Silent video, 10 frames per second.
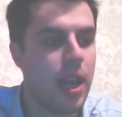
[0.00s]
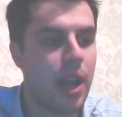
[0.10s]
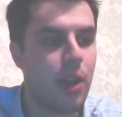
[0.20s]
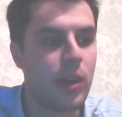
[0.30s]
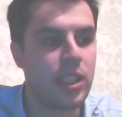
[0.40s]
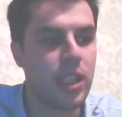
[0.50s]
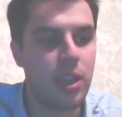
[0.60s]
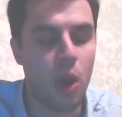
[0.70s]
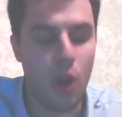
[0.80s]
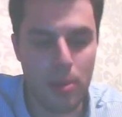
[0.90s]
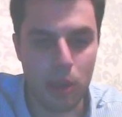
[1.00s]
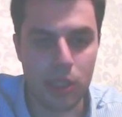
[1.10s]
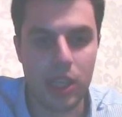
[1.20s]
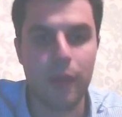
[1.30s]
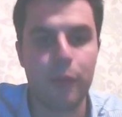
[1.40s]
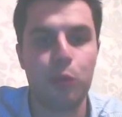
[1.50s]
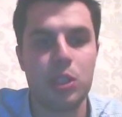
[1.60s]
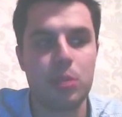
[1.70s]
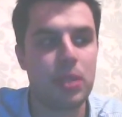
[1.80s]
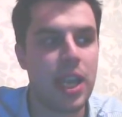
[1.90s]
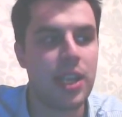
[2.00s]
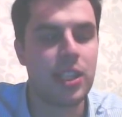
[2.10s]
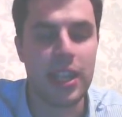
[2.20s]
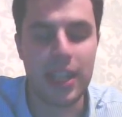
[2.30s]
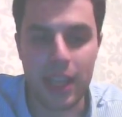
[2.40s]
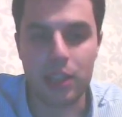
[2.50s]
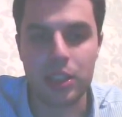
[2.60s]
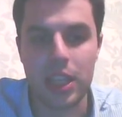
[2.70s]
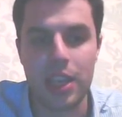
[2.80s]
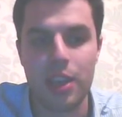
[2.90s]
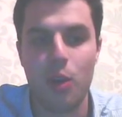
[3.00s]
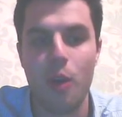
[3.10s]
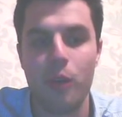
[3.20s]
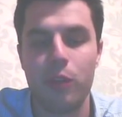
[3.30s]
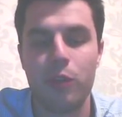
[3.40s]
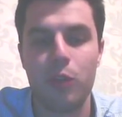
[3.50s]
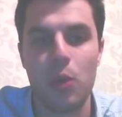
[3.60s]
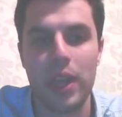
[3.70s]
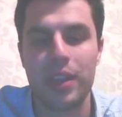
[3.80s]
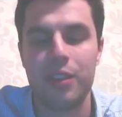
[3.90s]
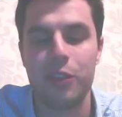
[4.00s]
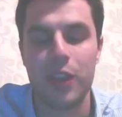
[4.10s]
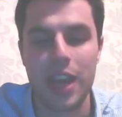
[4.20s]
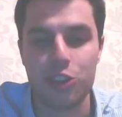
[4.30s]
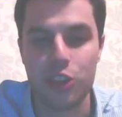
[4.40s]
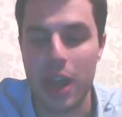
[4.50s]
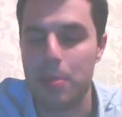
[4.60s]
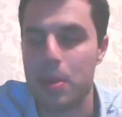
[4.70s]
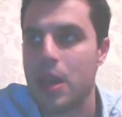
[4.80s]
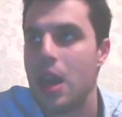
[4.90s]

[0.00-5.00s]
and I said that I myself was potentially guilty of falling for that trap,